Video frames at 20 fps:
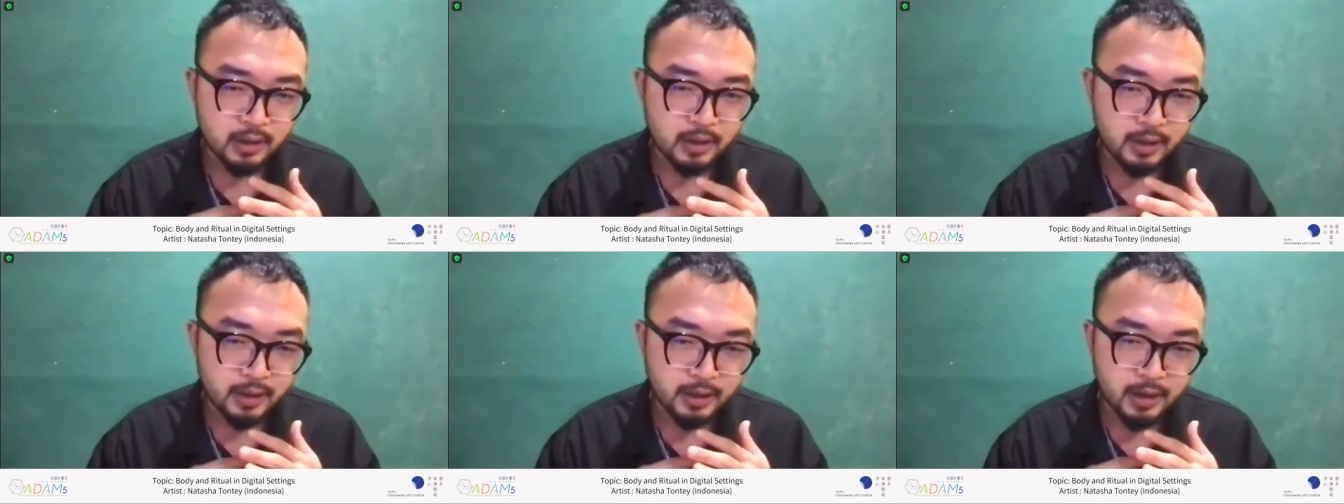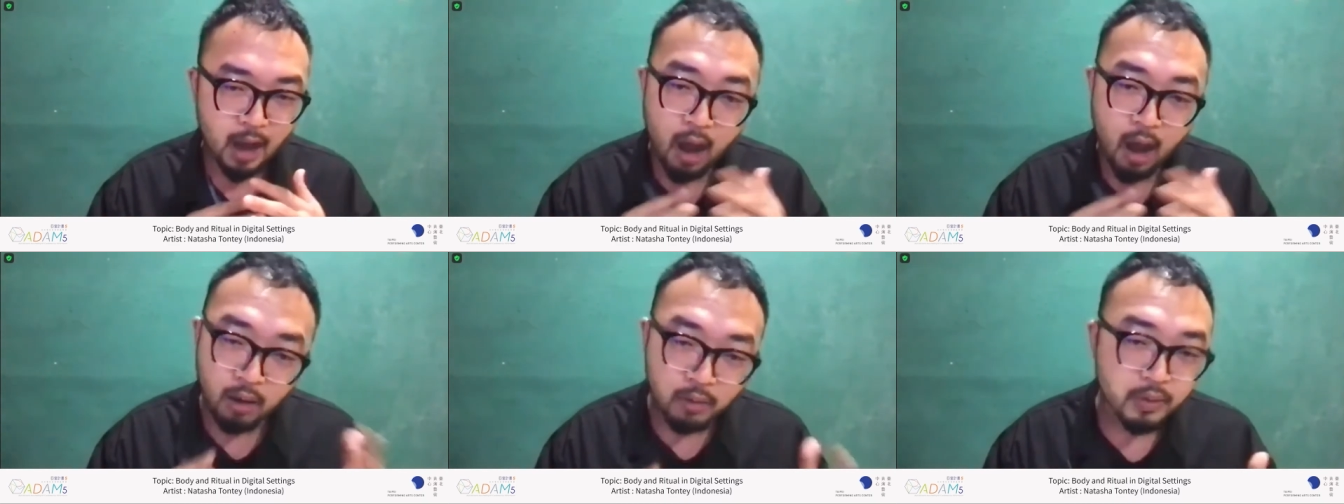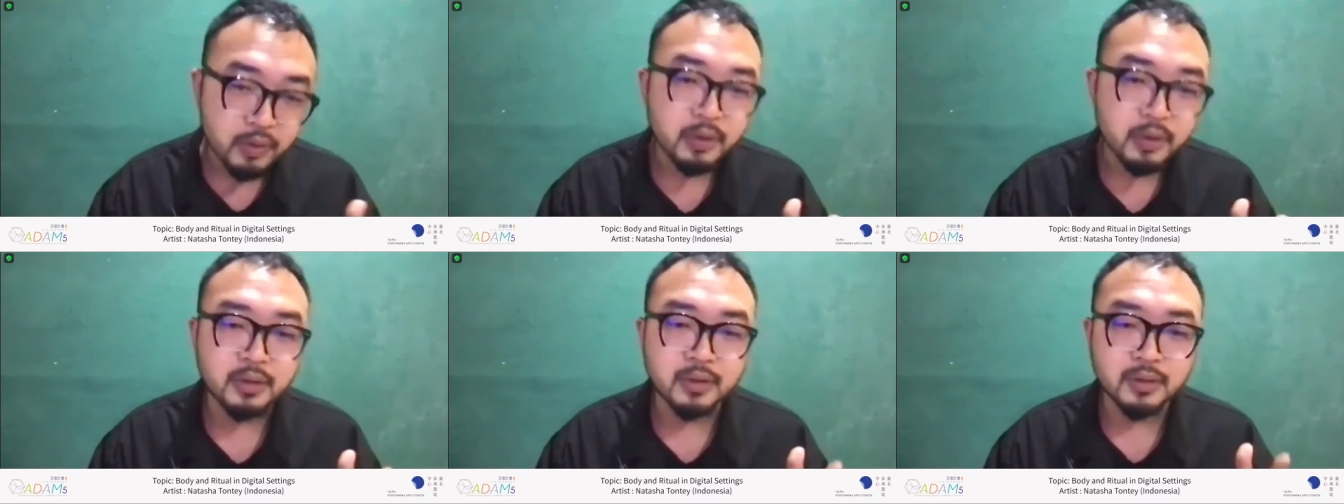
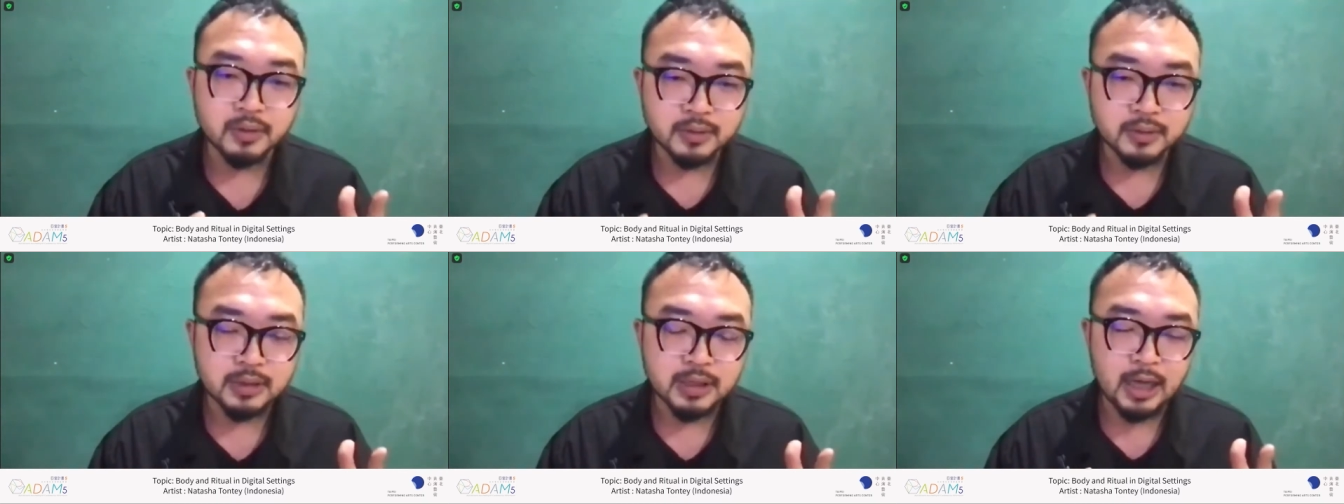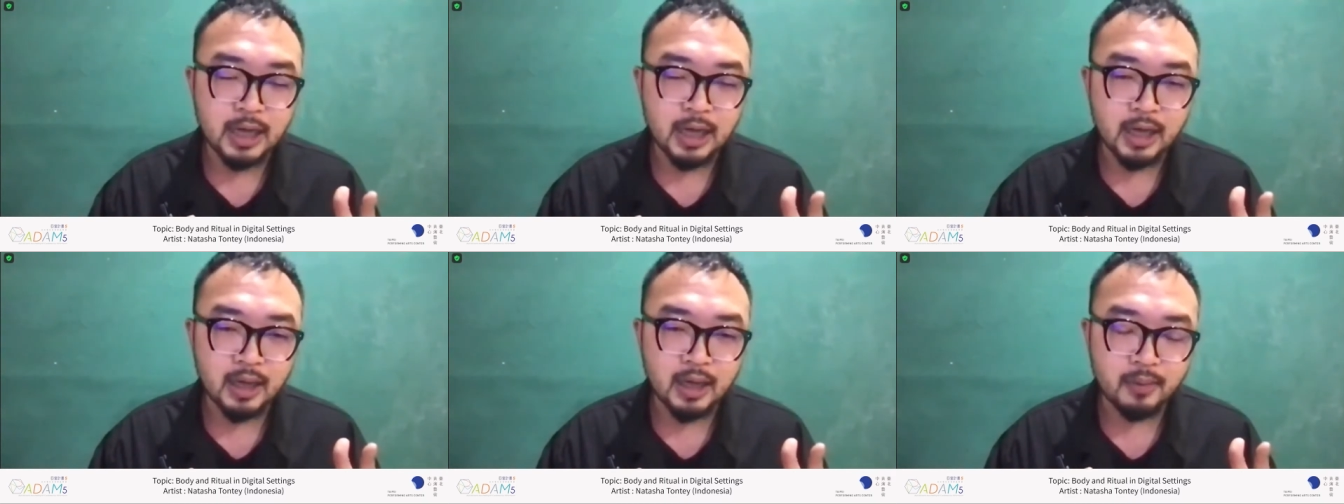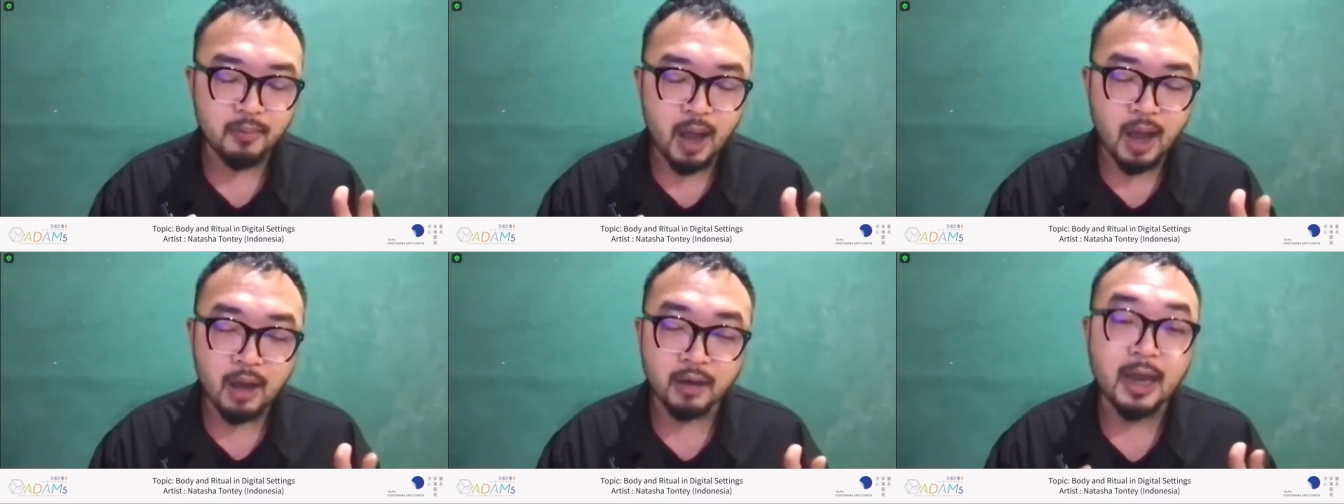inaugural
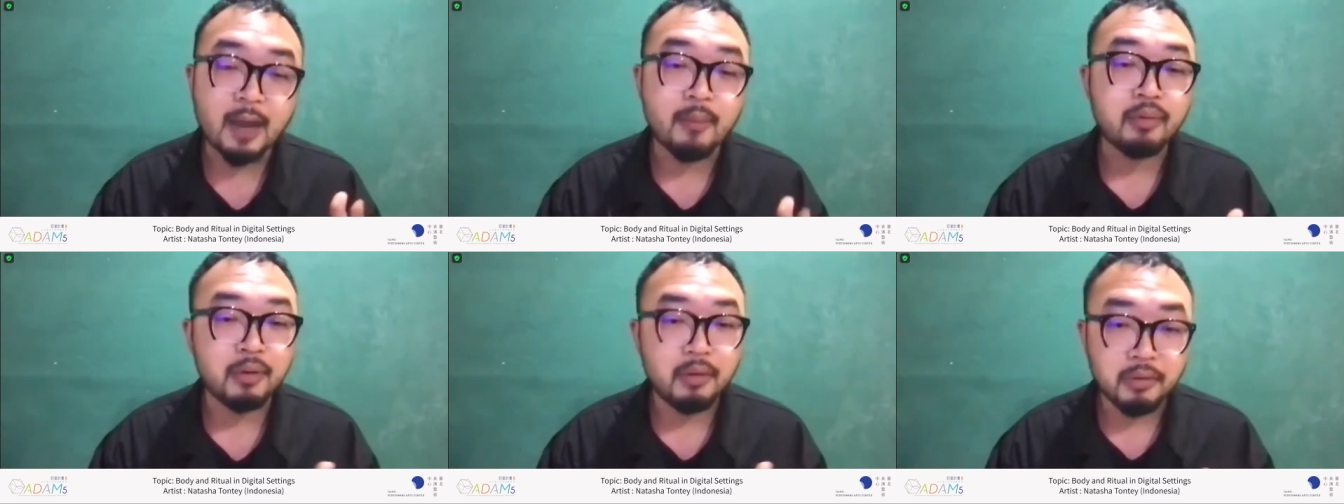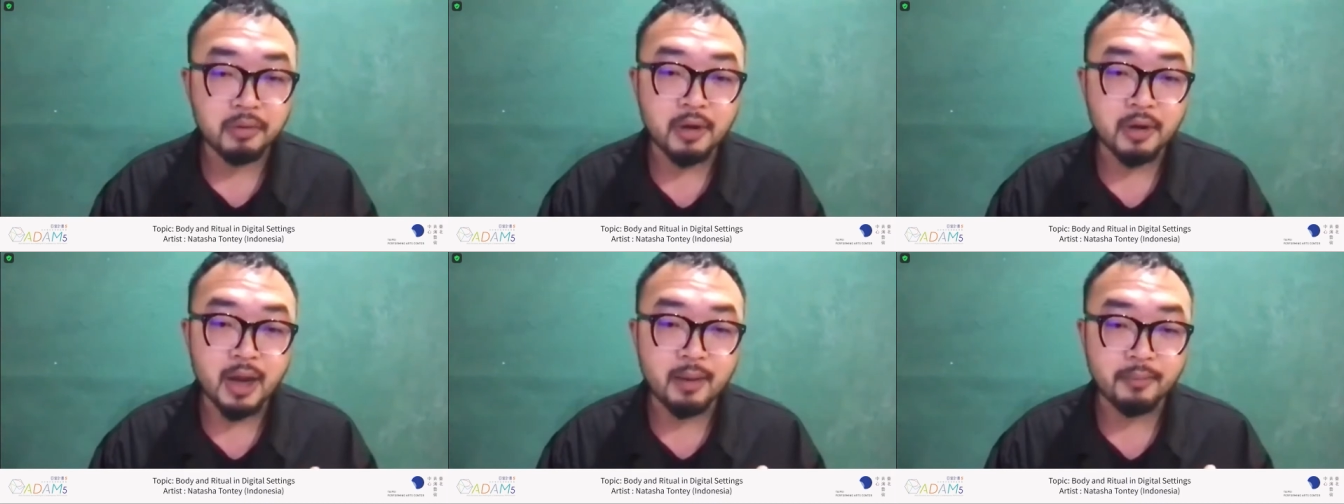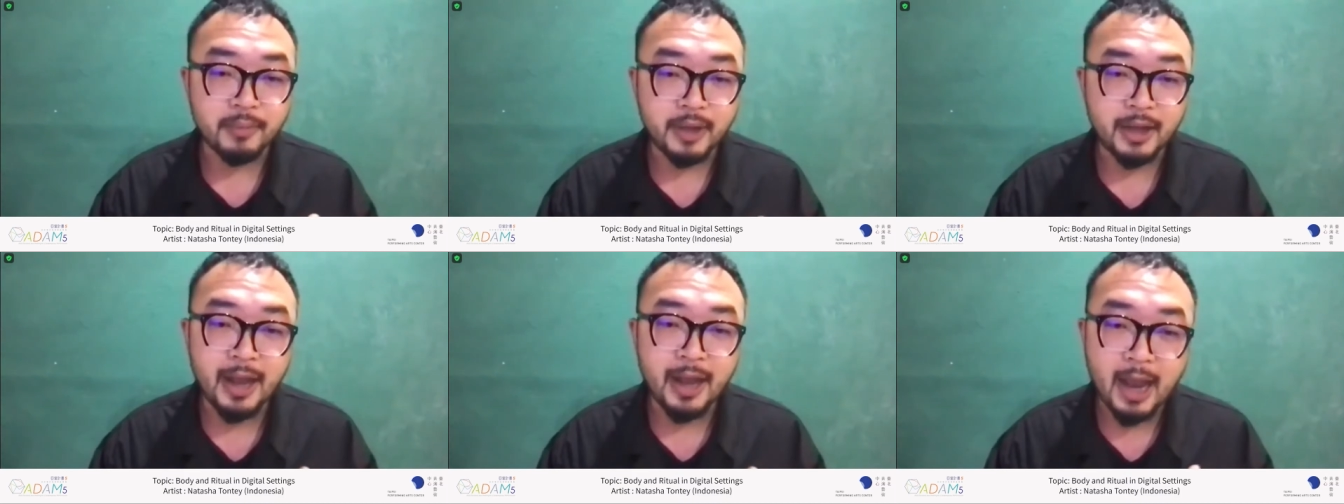online
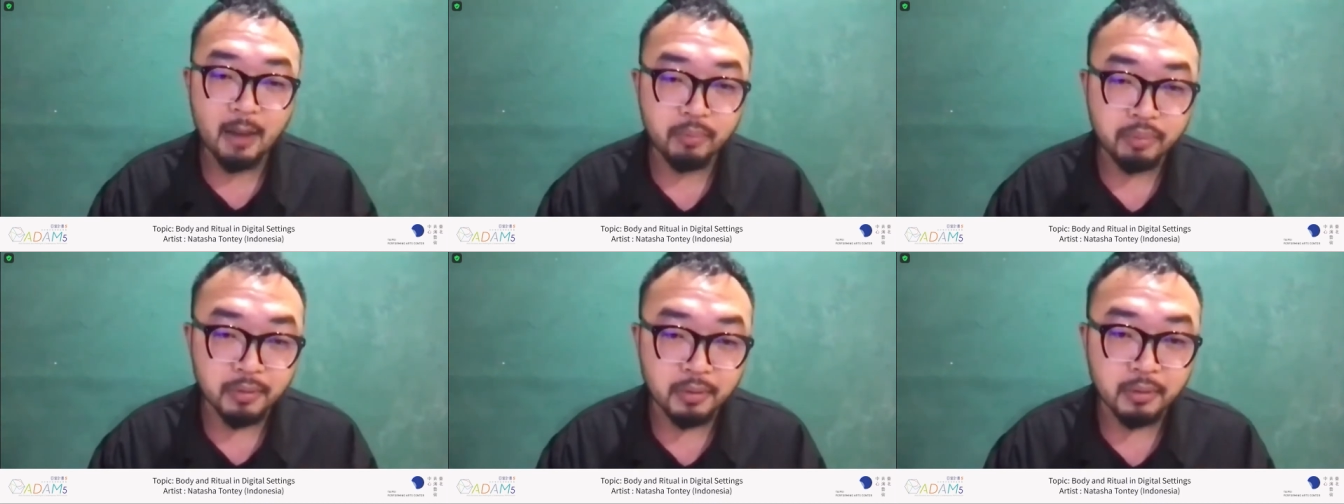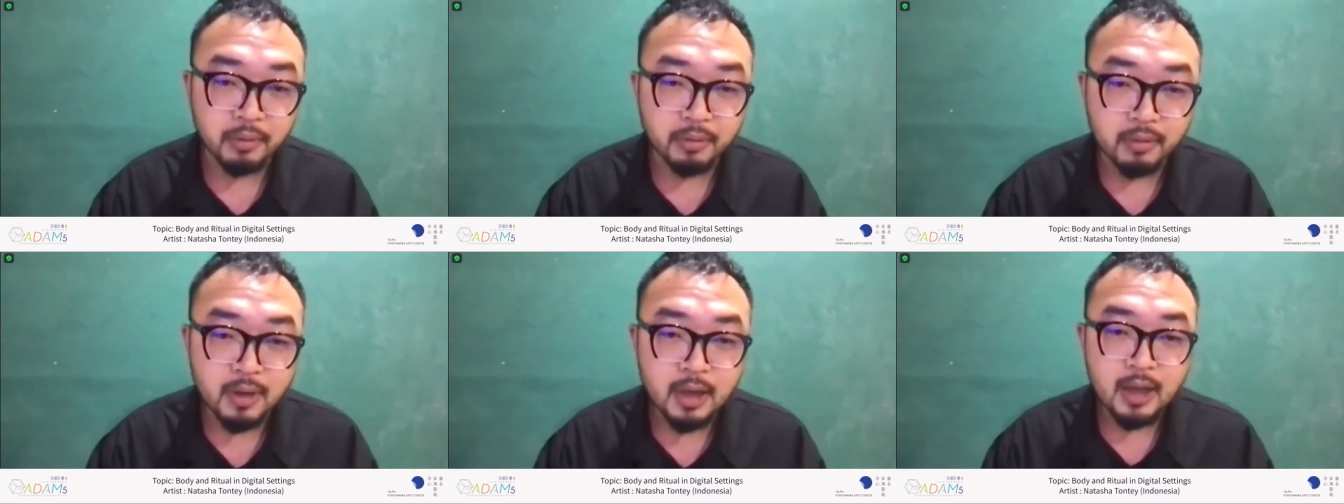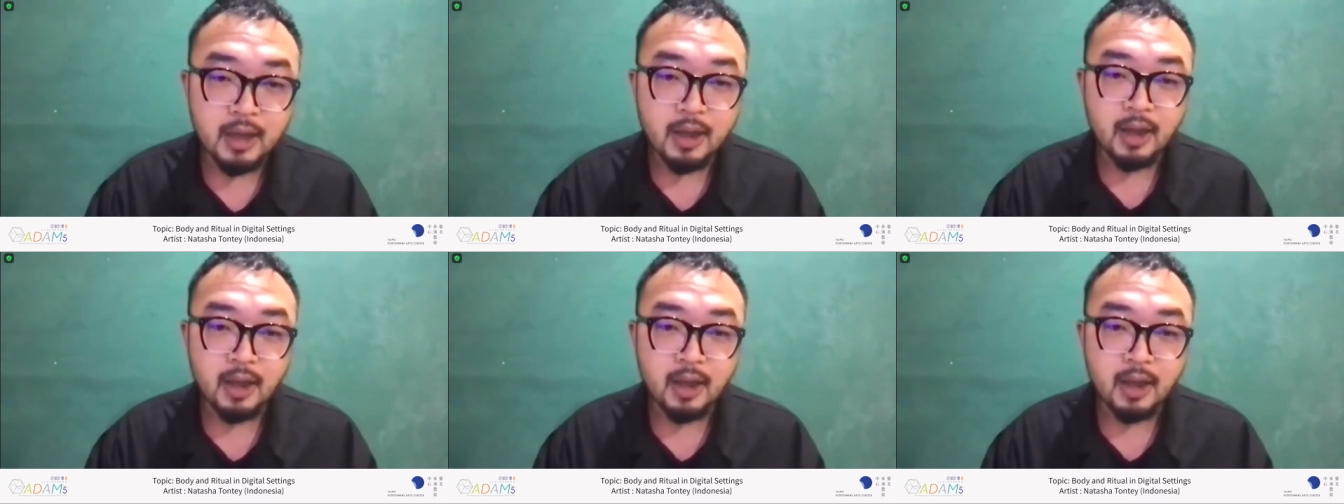program in April,